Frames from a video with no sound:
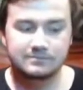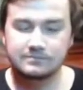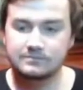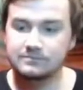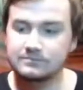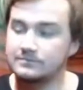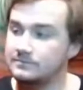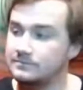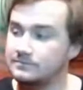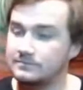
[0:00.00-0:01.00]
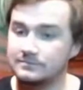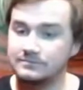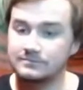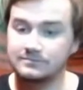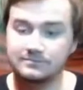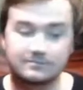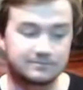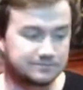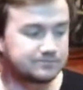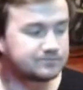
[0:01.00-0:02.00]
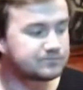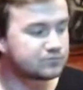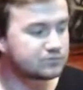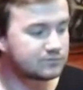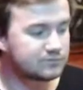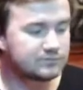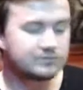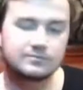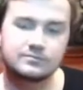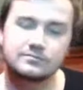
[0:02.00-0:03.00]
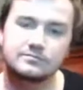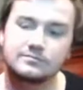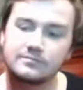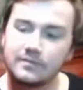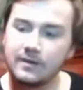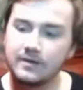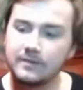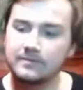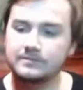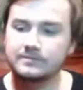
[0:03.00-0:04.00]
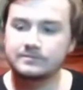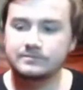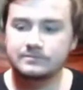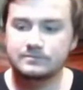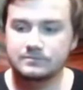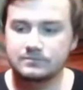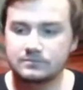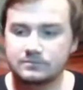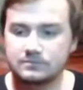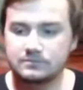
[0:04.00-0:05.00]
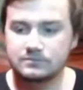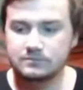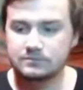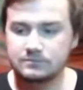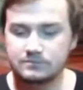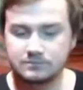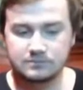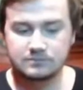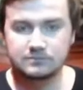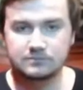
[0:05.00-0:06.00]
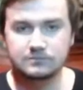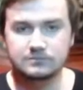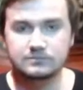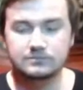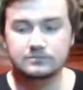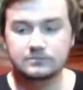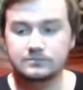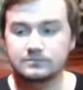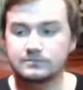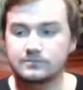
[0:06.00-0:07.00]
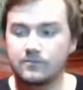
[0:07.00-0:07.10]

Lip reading: [no speech]